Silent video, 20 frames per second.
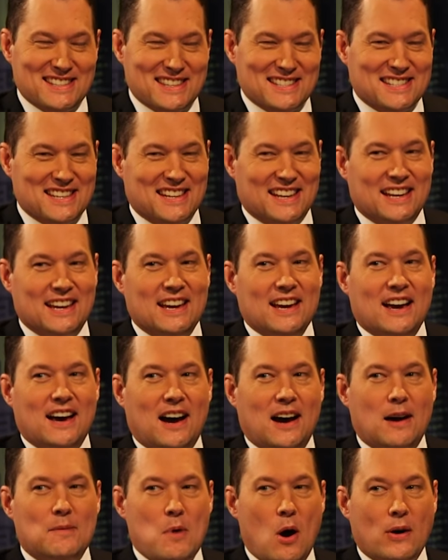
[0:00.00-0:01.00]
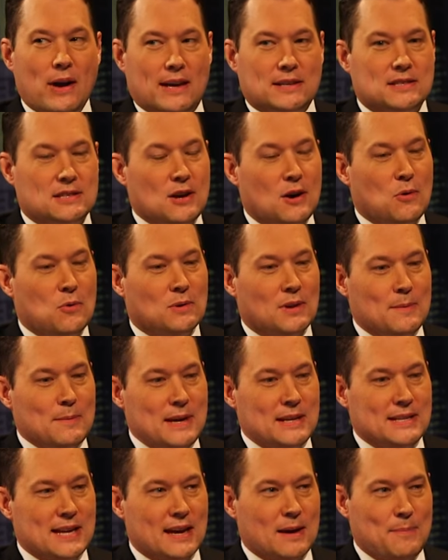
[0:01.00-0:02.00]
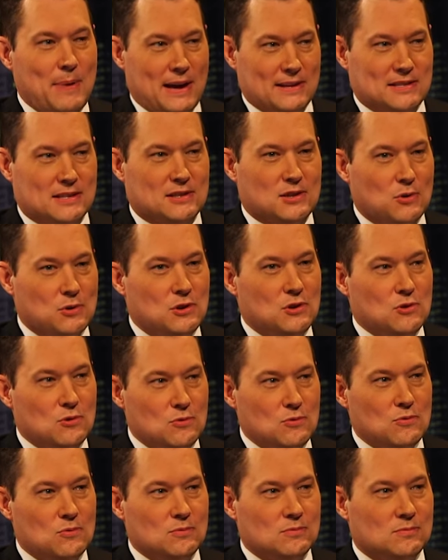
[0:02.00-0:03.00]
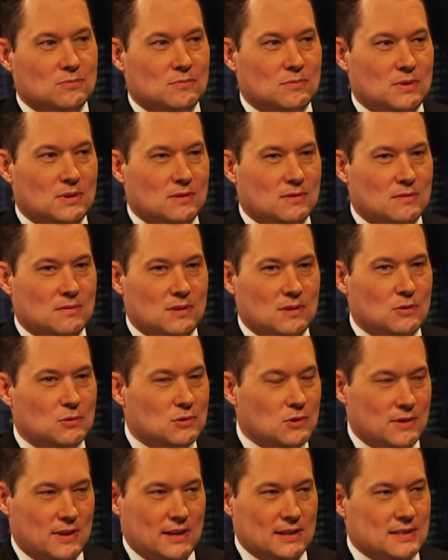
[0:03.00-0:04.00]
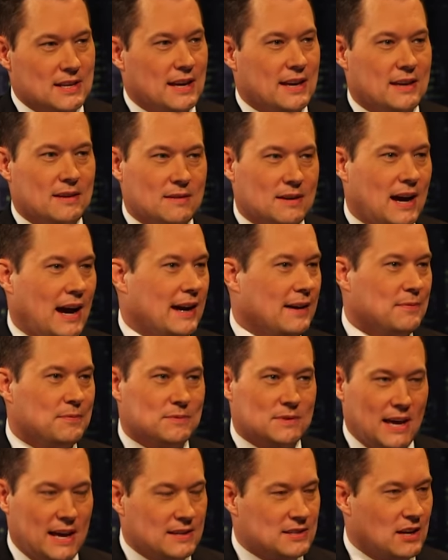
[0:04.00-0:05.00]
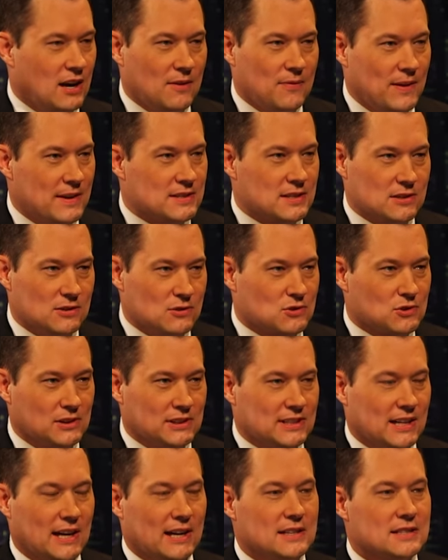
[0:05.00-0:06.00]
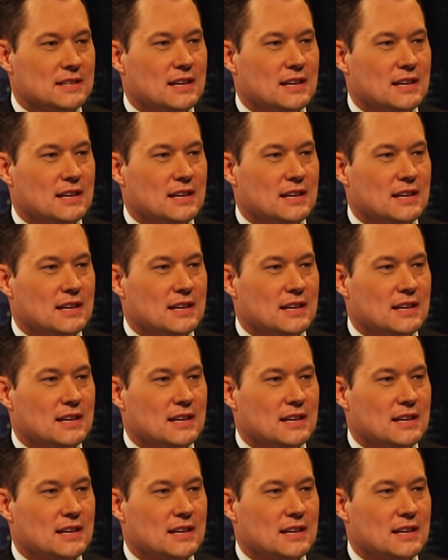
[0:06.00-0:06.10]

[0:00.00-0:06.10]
the city. Okay, so let me take it past this. So you do this. It kind of takes off, as it usually does,